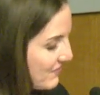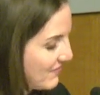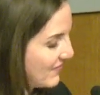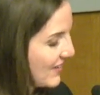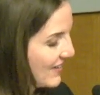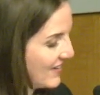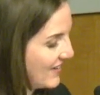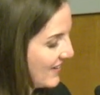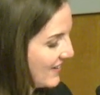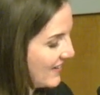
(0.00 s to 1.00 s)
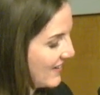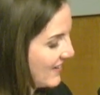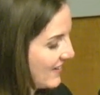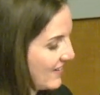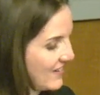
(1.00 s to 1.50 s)

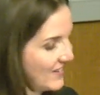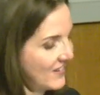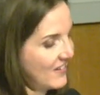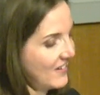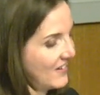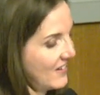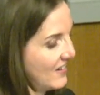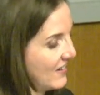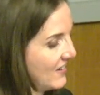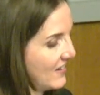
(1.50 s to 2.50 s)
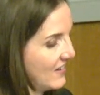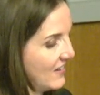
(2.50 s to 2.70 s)
No one is speaking in this clip.